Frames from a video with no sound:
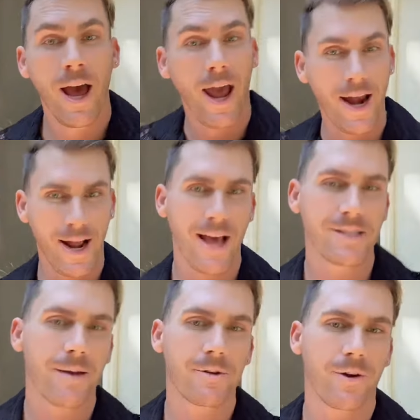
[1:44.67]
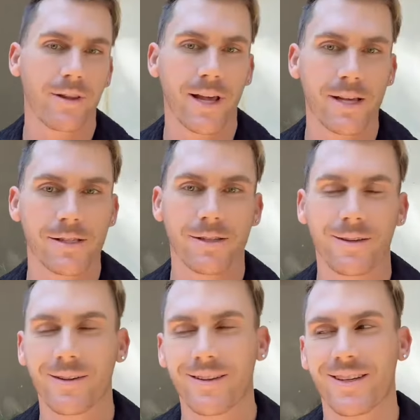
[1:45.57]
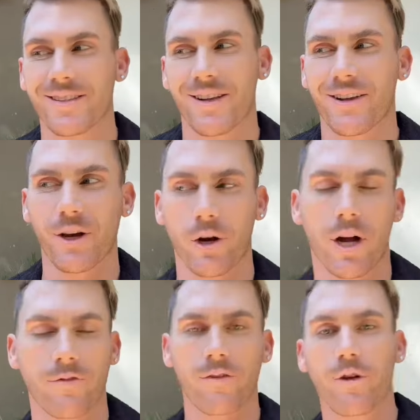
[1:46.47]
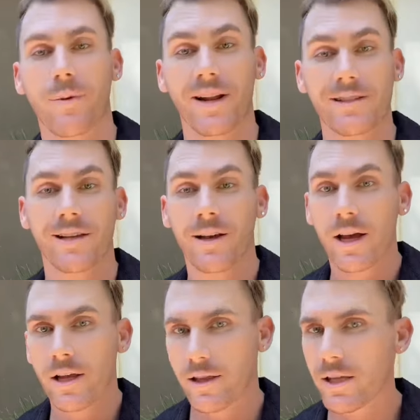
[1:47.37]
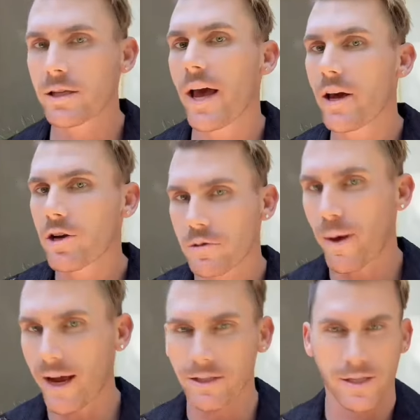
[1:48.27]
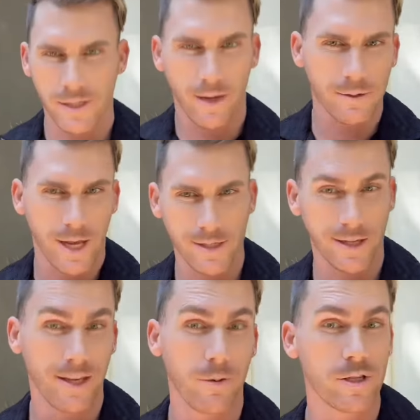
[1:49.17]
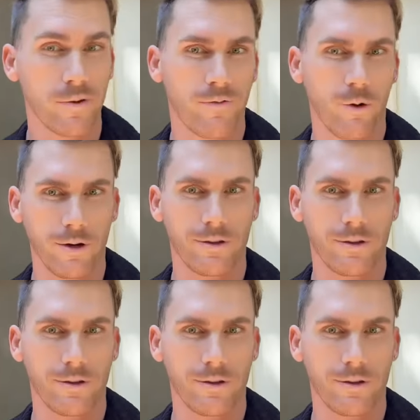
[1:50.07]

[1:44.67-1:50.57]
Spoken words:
And as I'm doing this is literally going on for a few minutes, this guy goes back to the same size that he was before.